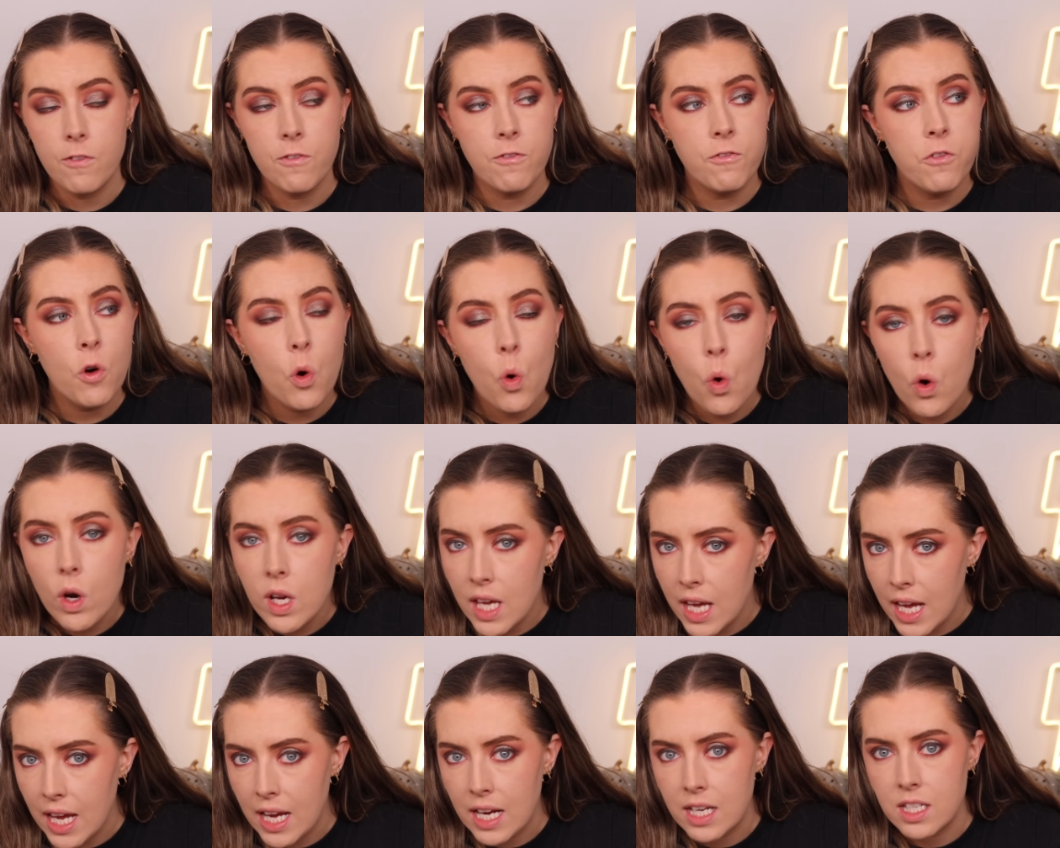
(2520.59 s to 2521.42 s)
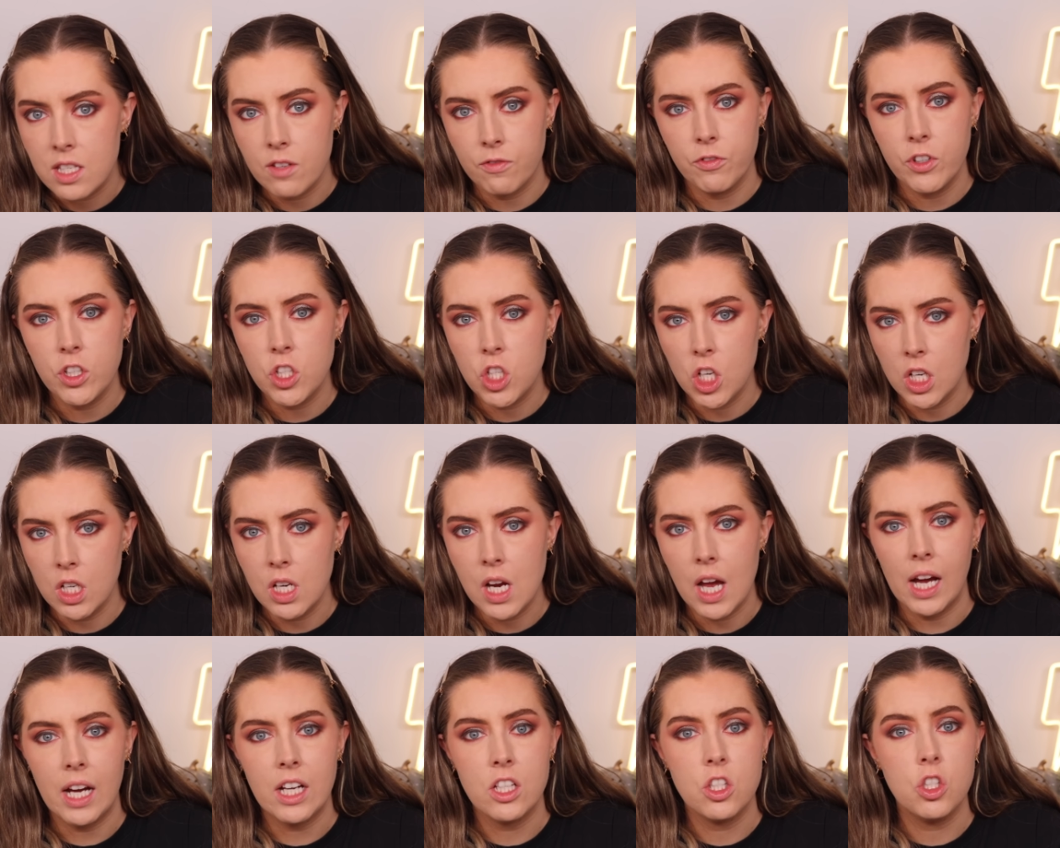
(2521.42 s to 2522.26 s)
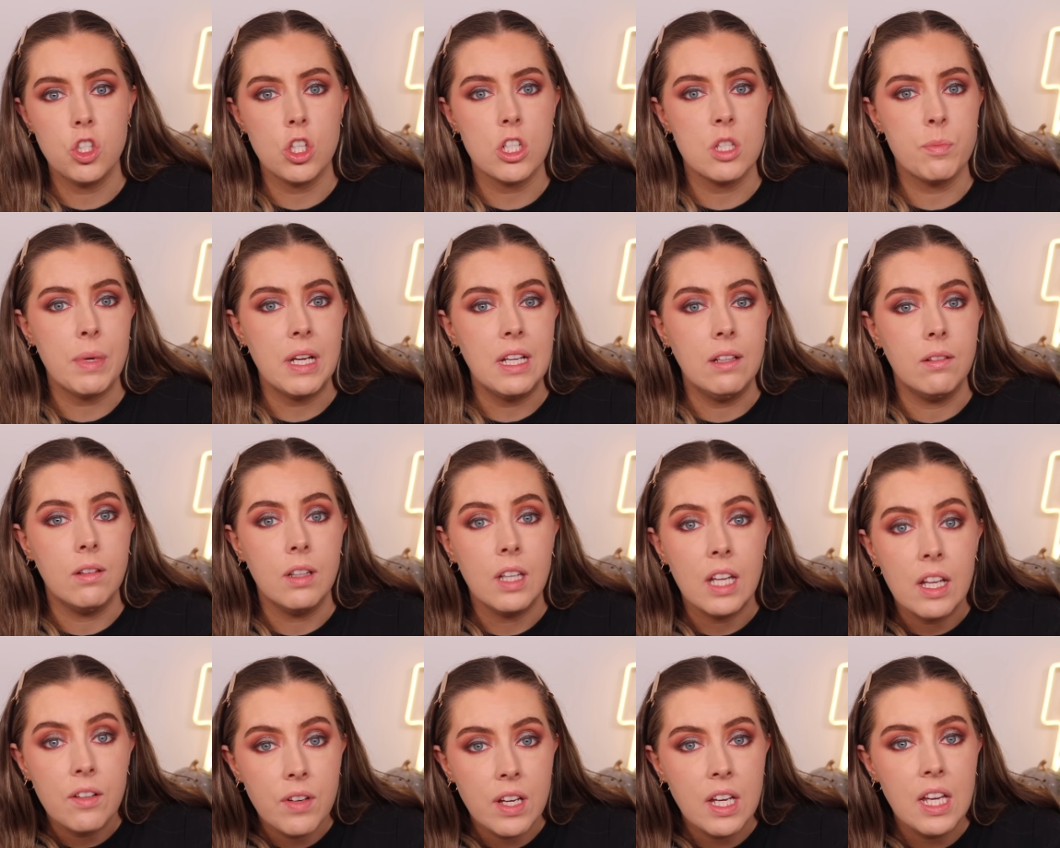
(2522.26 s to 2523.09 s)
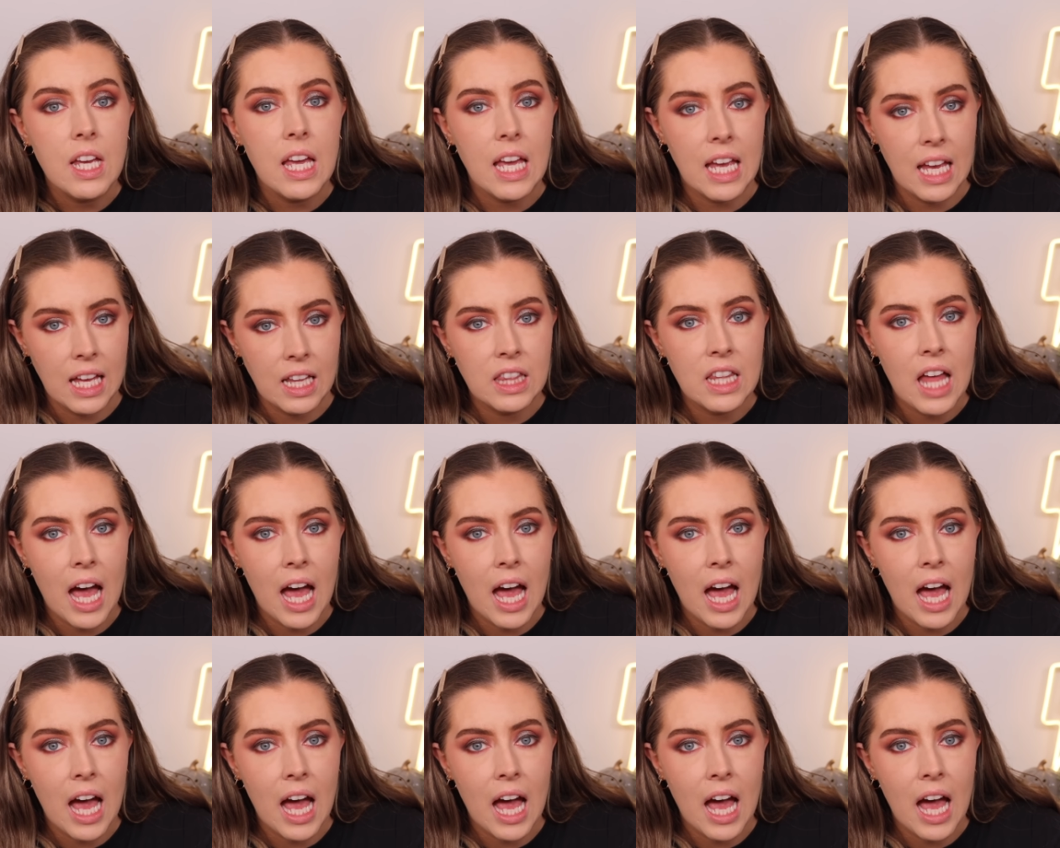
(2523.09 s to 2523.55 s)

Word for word: Four years, Virginia has just been living in